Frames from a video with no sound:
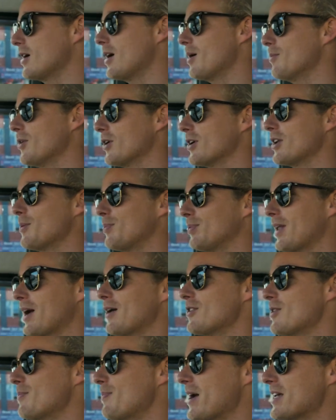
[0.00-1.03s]
I'm not going to
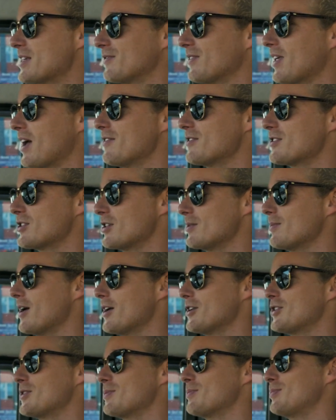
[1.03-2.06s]
play with the base flavours too
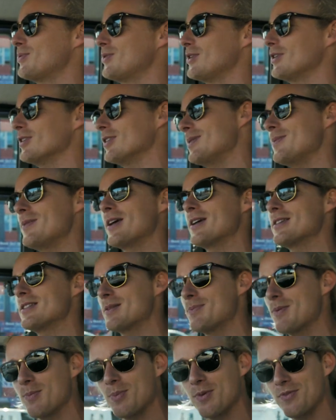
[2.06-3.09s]
much purely because
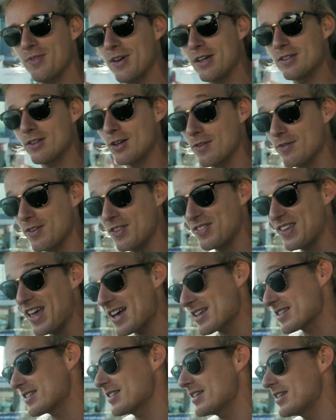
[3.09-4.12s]
it's been perfected over
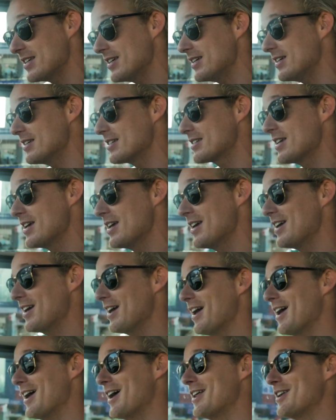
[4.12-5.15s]
thousands of years
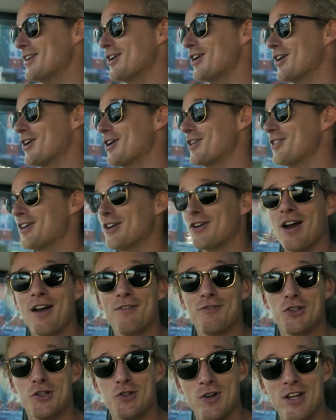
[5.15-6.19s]
and I don't think I
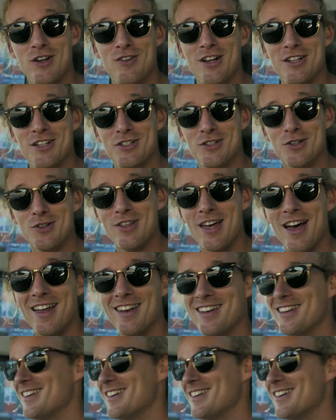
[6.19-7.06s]
have the street cred to do that.